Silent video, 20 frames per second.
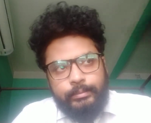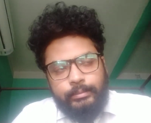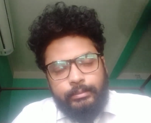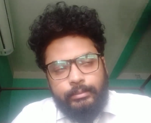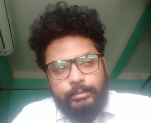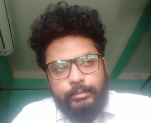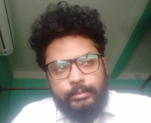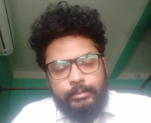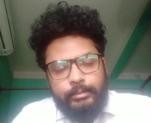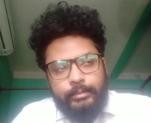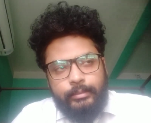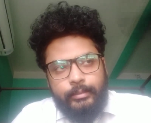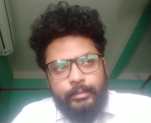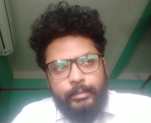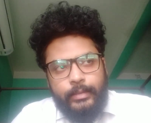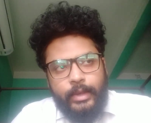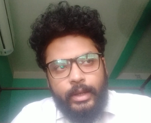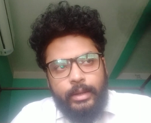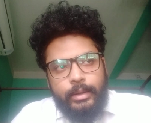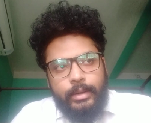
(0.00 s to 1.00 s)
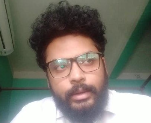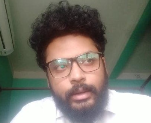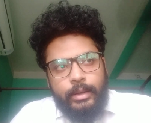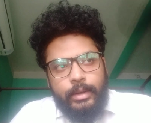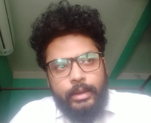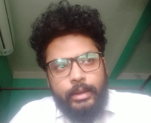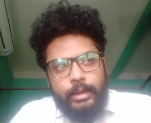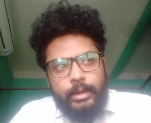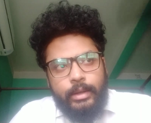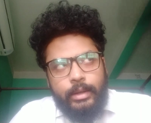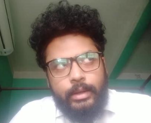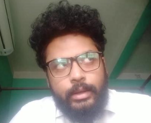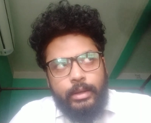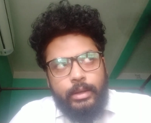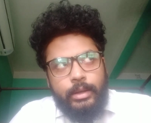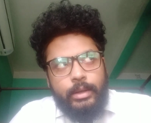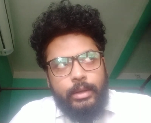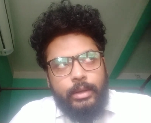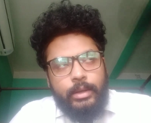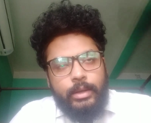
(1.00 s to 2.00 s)

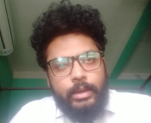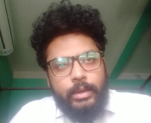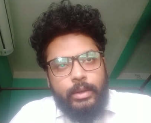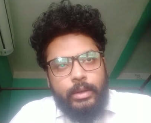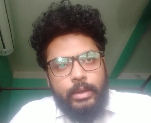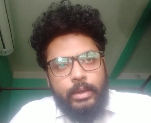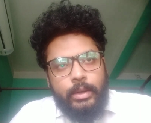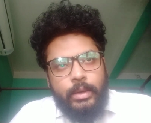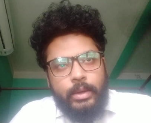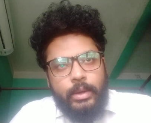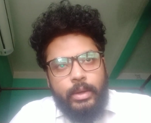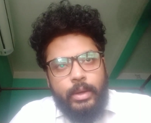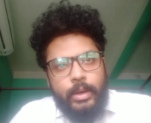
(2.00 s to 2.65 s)
(no one is talking)